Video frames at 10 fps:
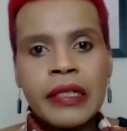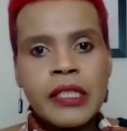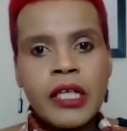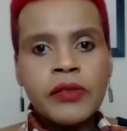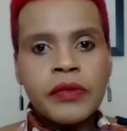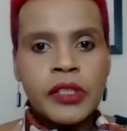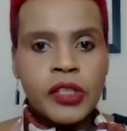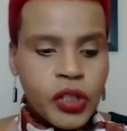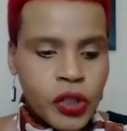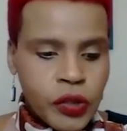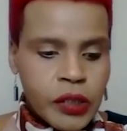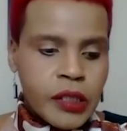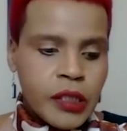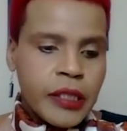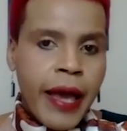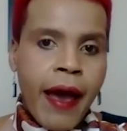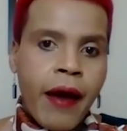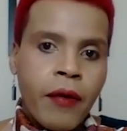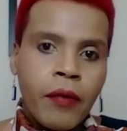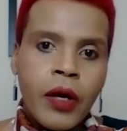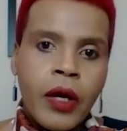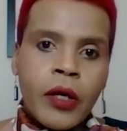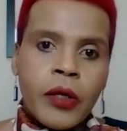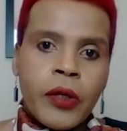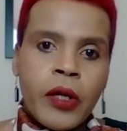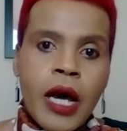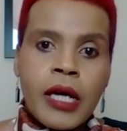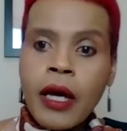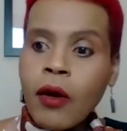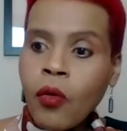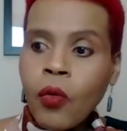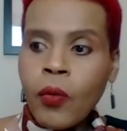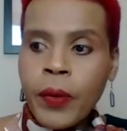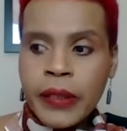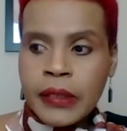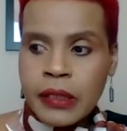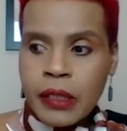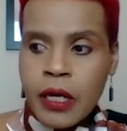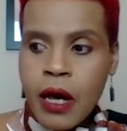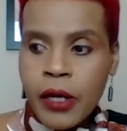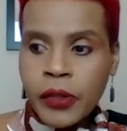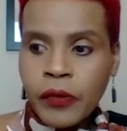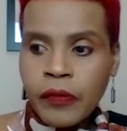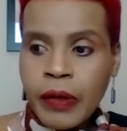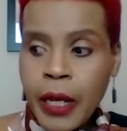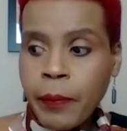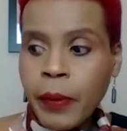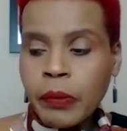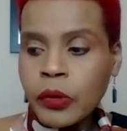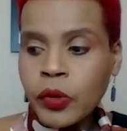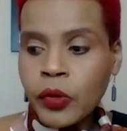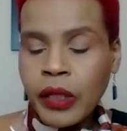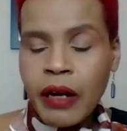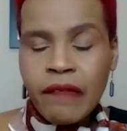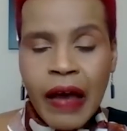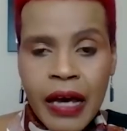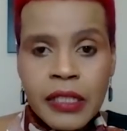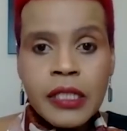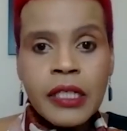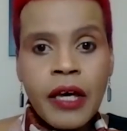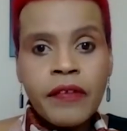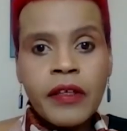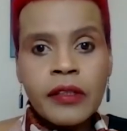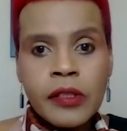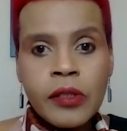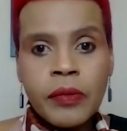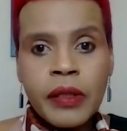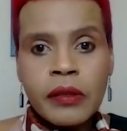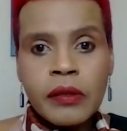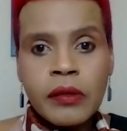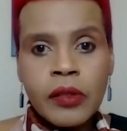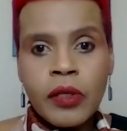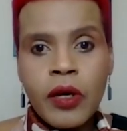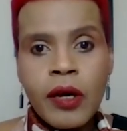accessories and just to see how, and I always kind of let people know that I've added nothing to it,